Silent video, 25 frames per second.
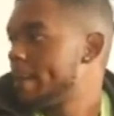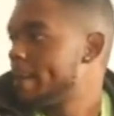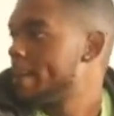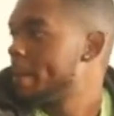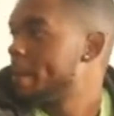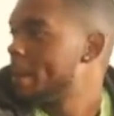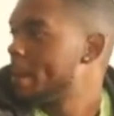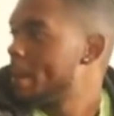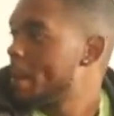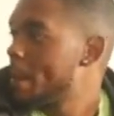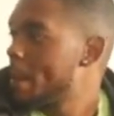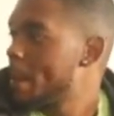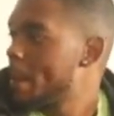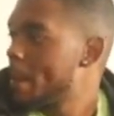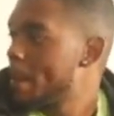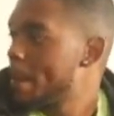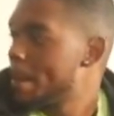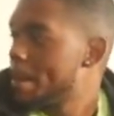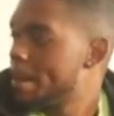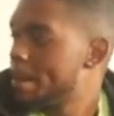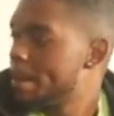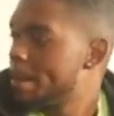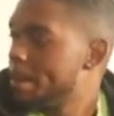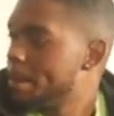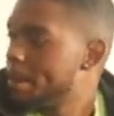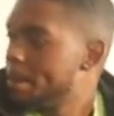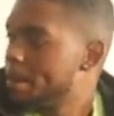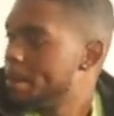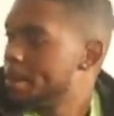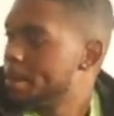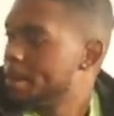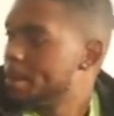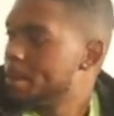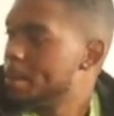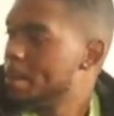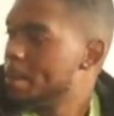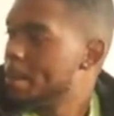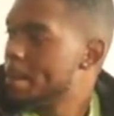
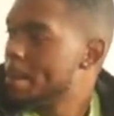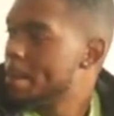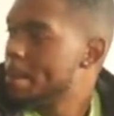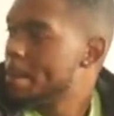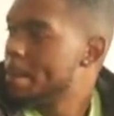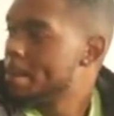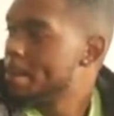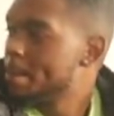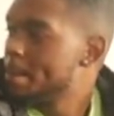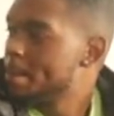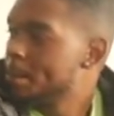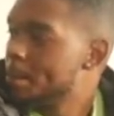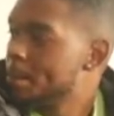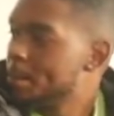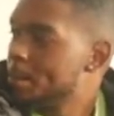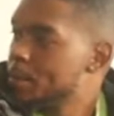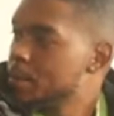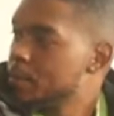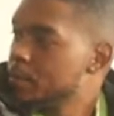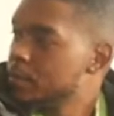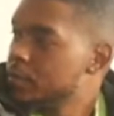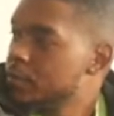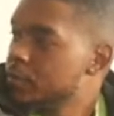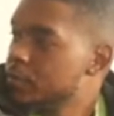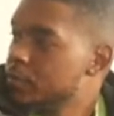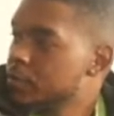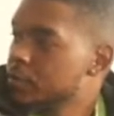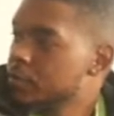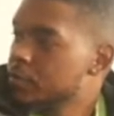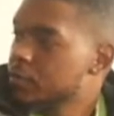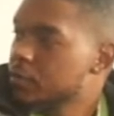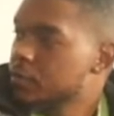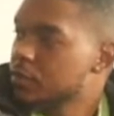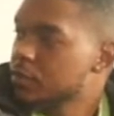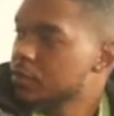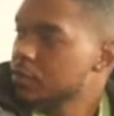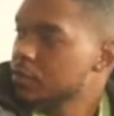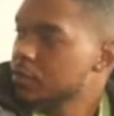
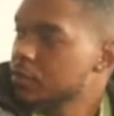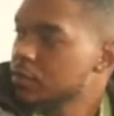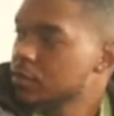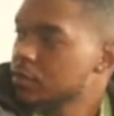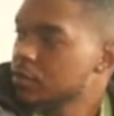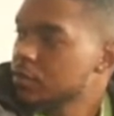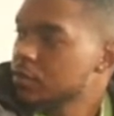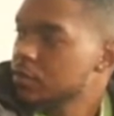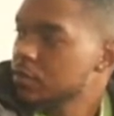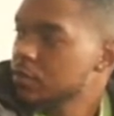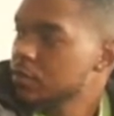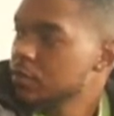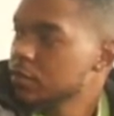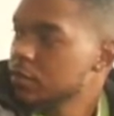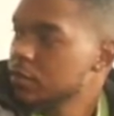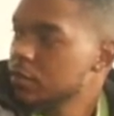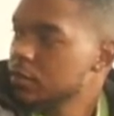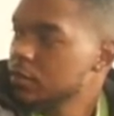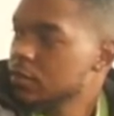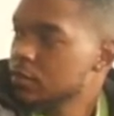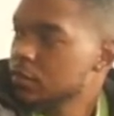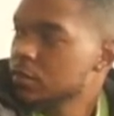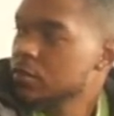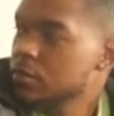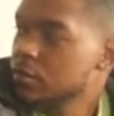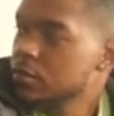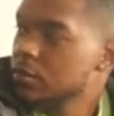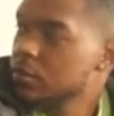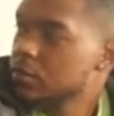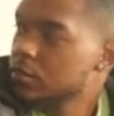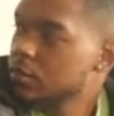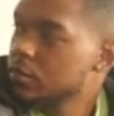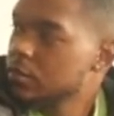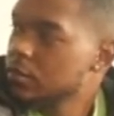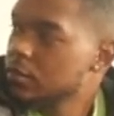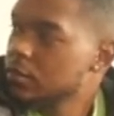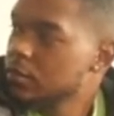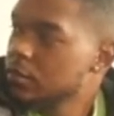
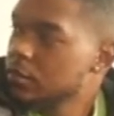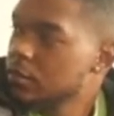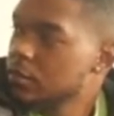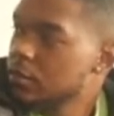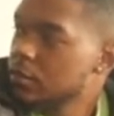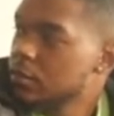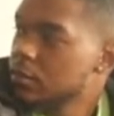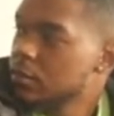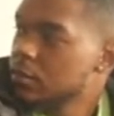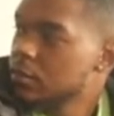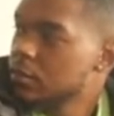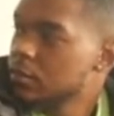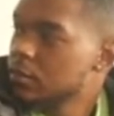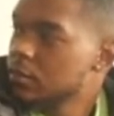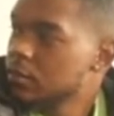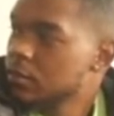(silent)